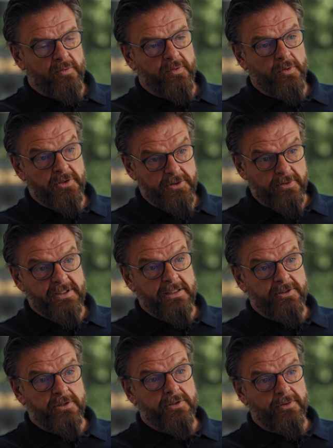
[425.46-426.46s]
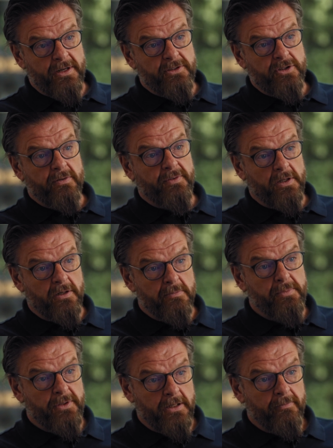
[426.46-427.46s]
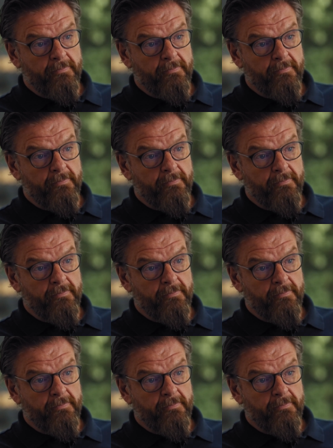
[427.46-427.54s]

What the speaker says: for the strategic direction of the company.